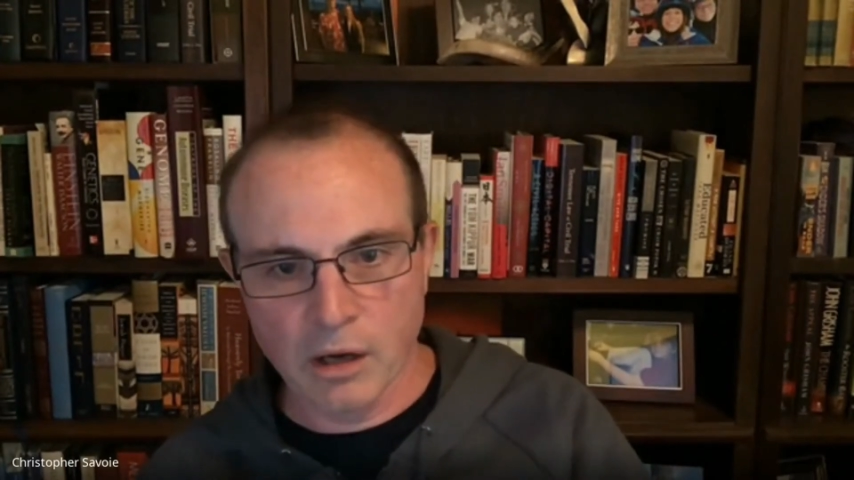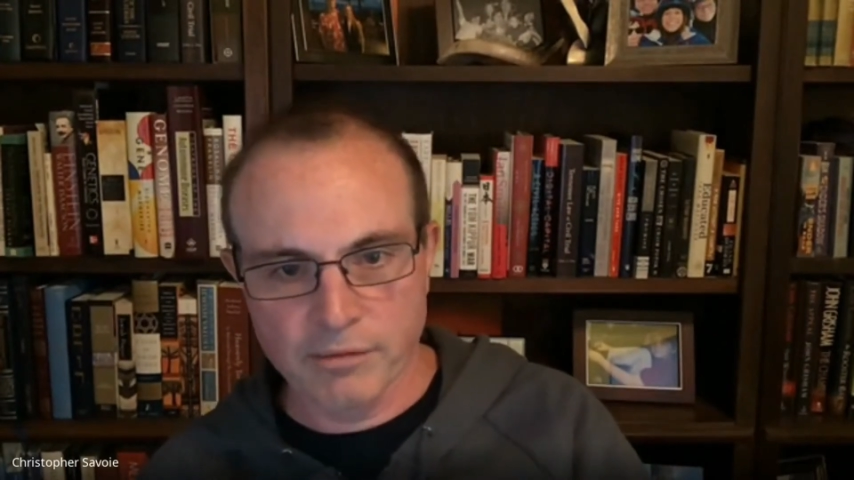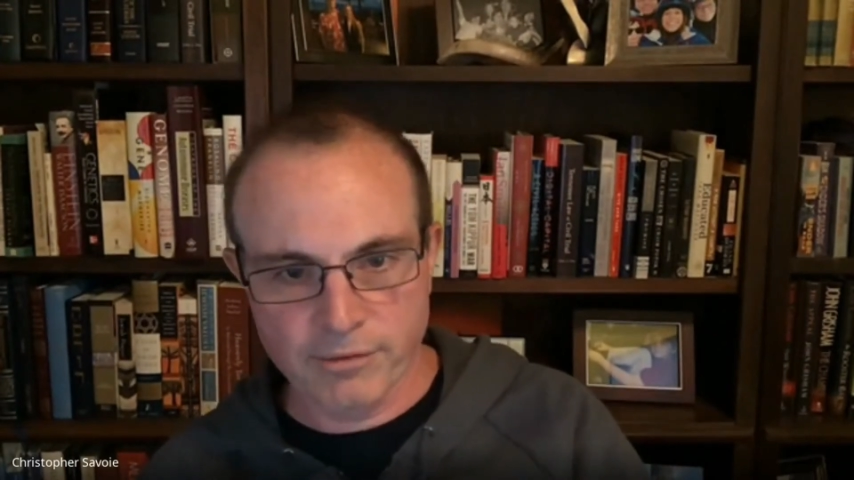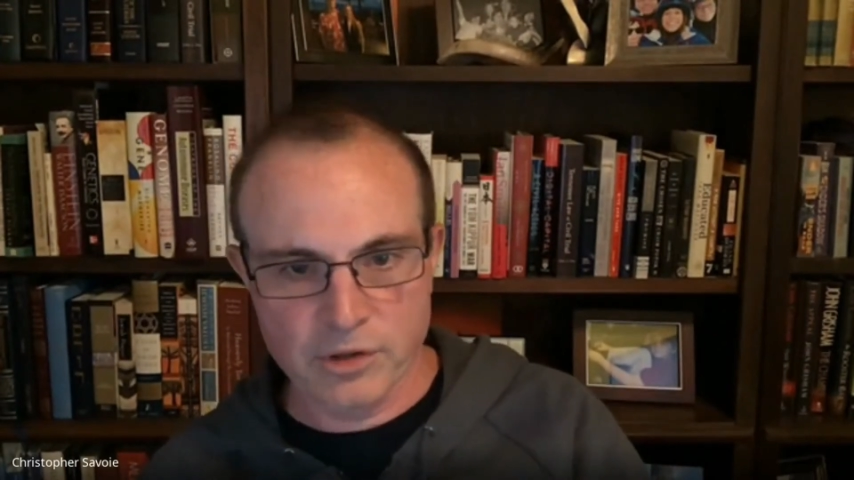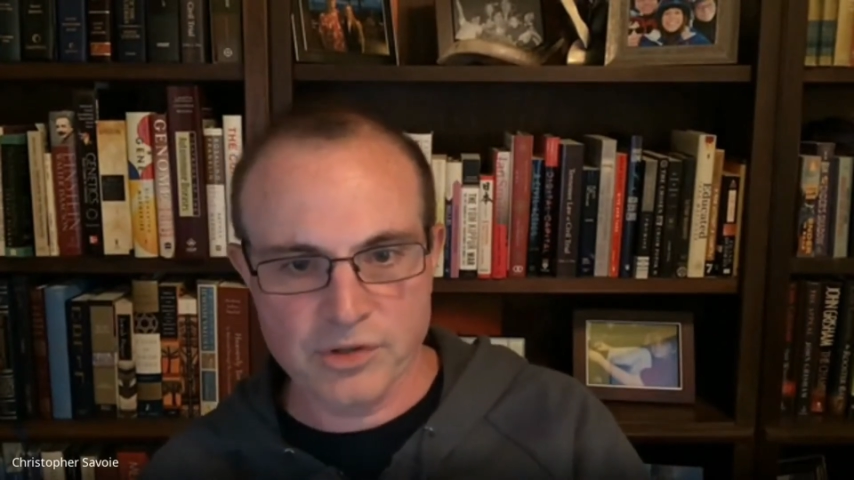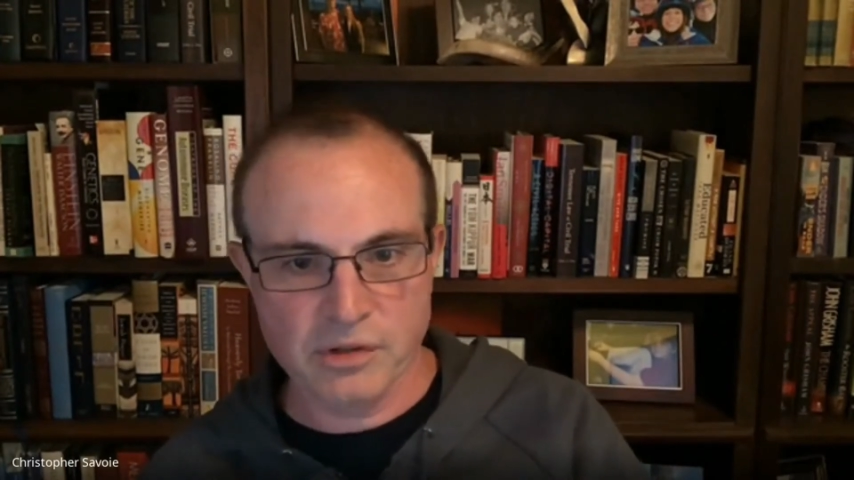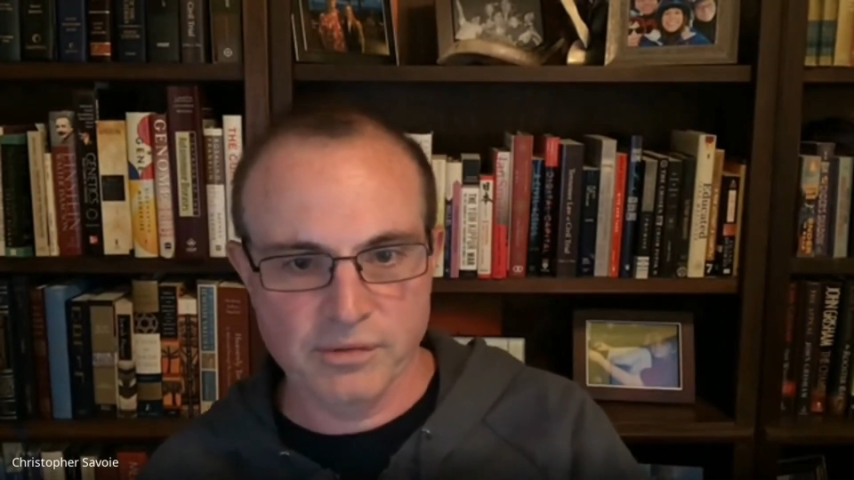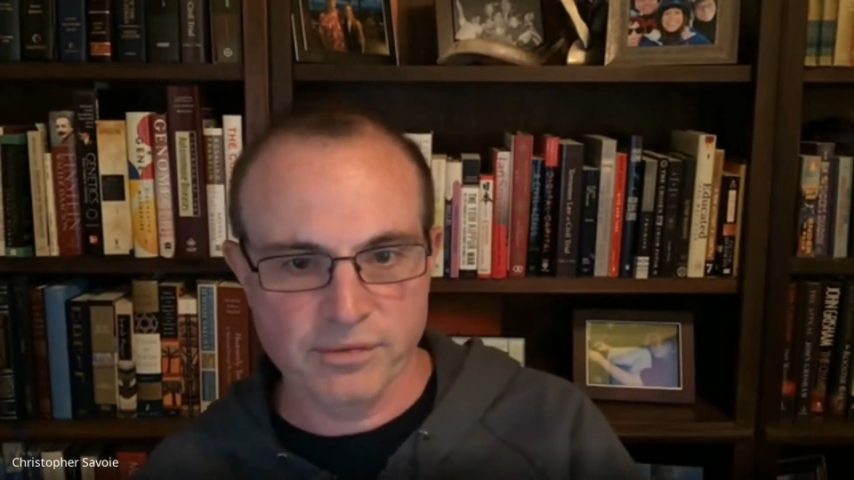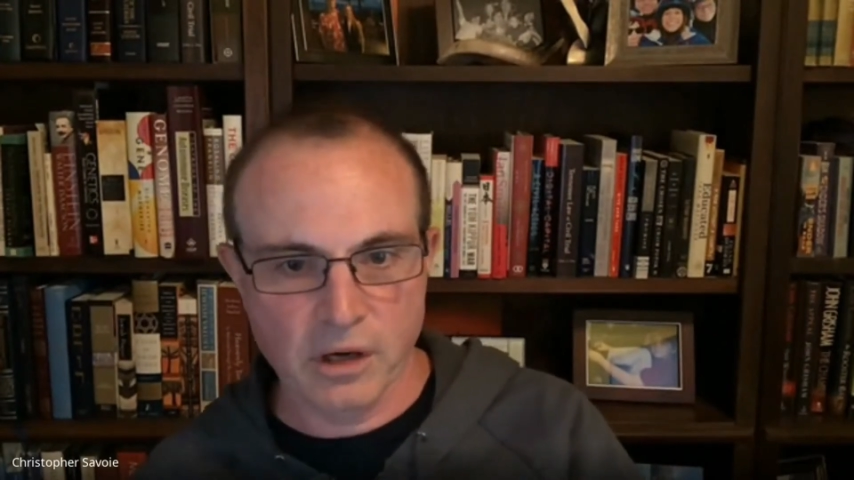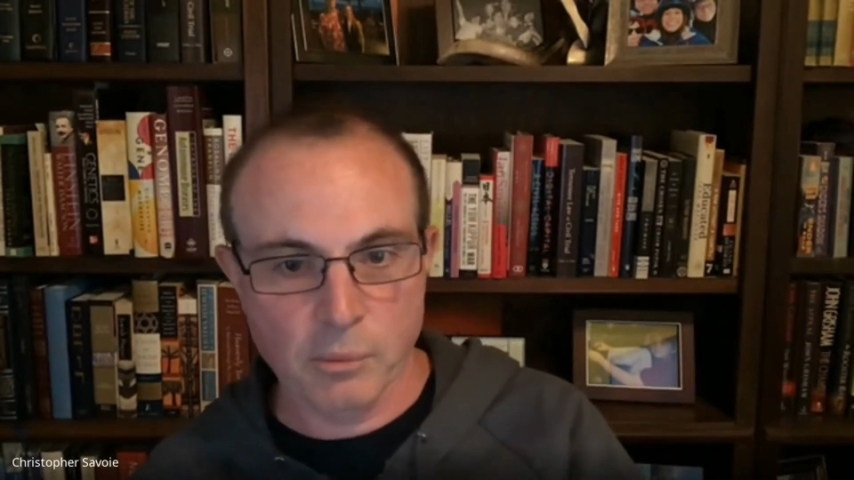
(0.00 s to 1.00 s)
first
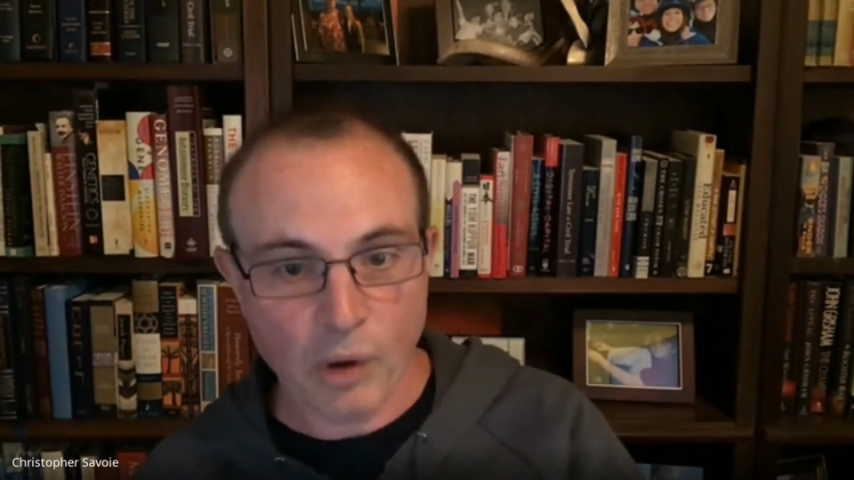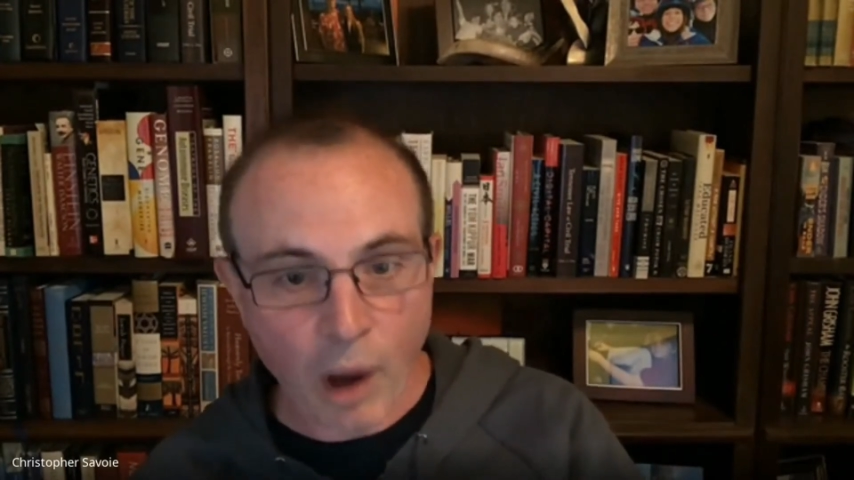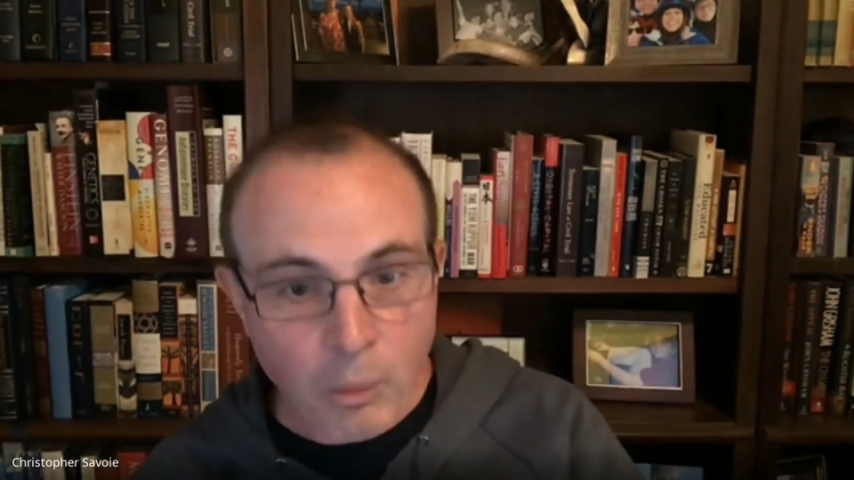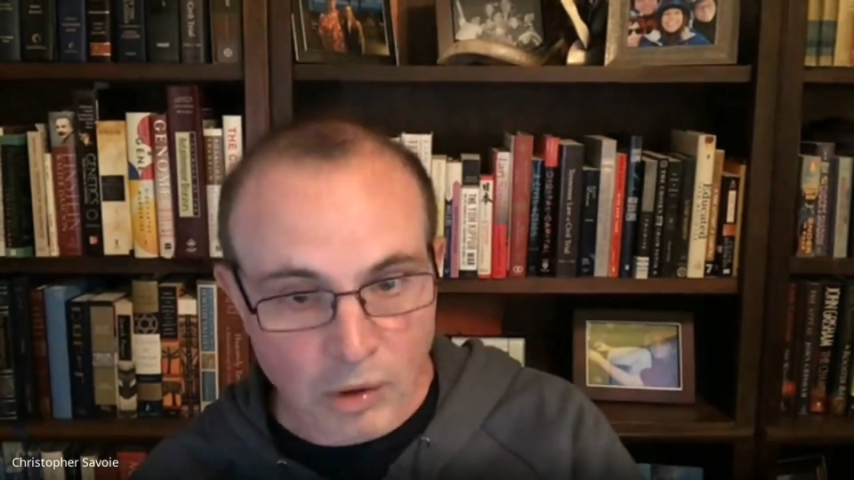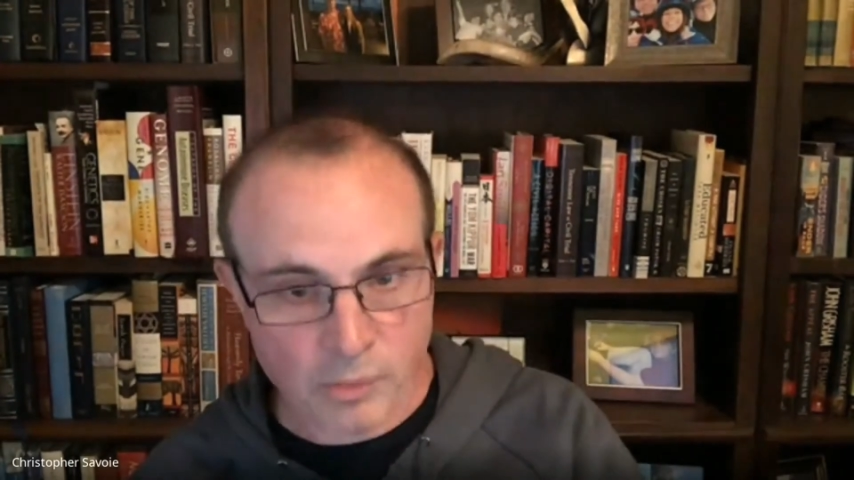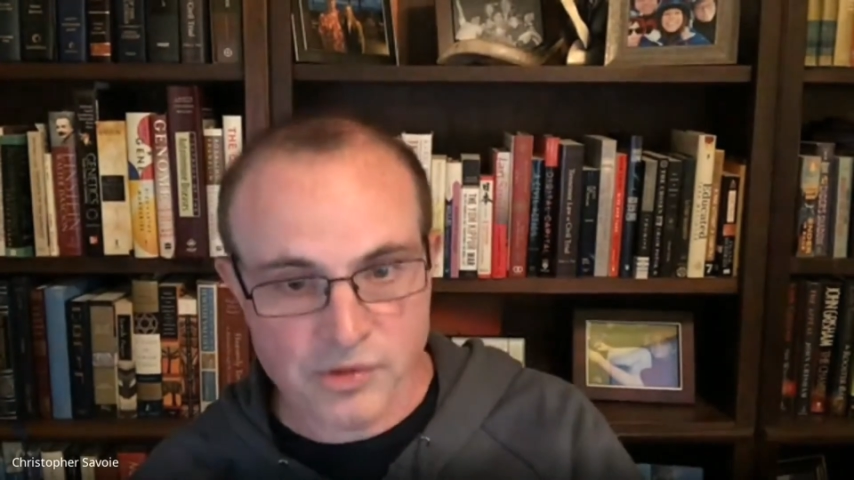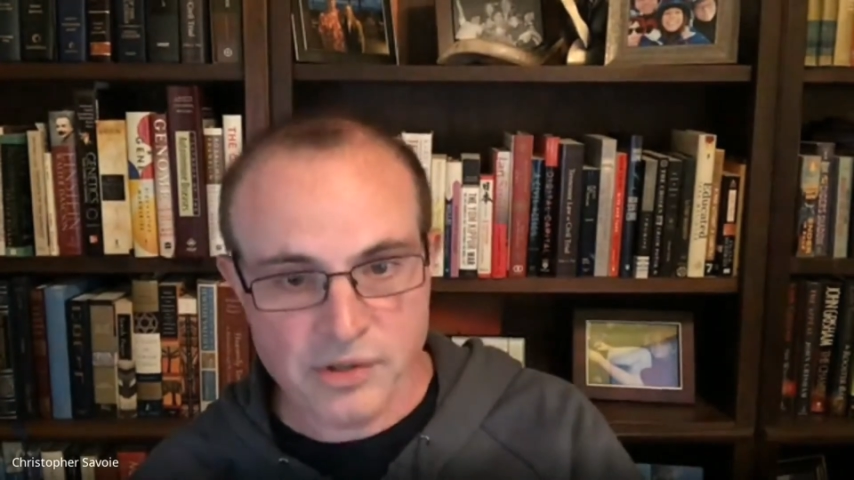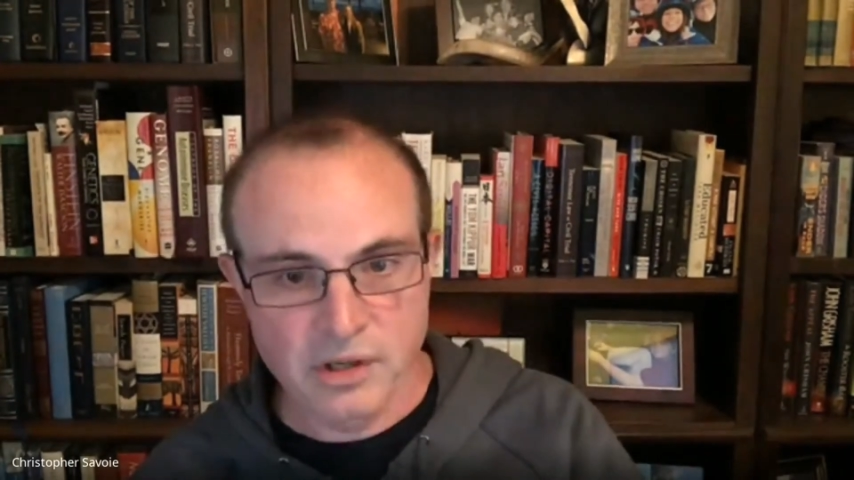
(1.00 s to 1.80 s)
of problems